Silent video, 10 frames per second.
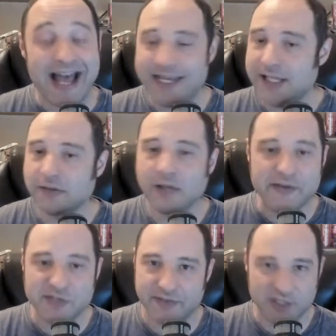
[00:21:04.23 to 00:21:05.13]
He
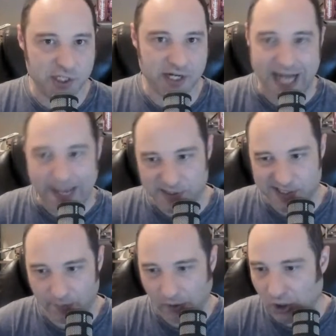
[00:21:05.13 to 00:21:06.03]
loves the vegetarian options
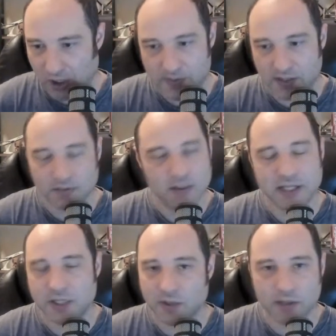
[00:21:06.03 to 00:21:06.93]
on Royal Caribbean.
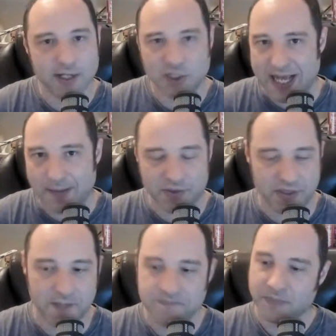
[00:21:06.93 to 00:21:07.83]
They do a great job with
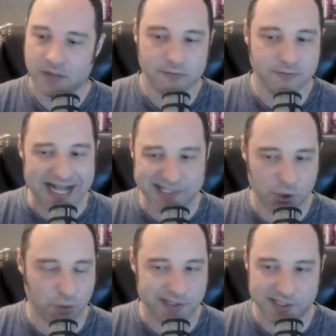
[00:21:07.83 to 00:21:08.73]
it. Lots of
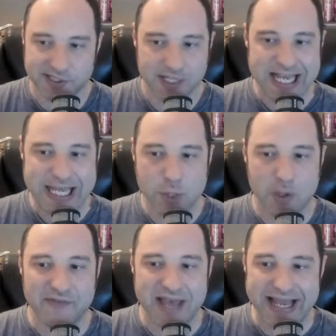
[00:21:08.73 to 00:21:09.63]
choices. You
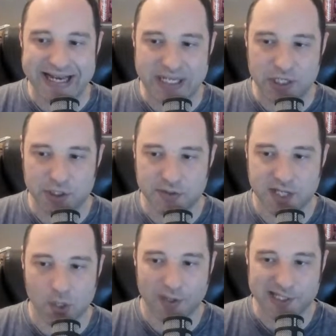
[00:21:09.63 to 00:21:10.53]
won't have any issues
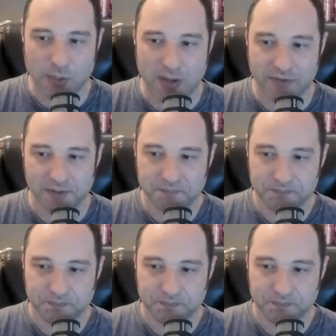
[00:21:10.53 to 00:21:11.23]
there whatsoever.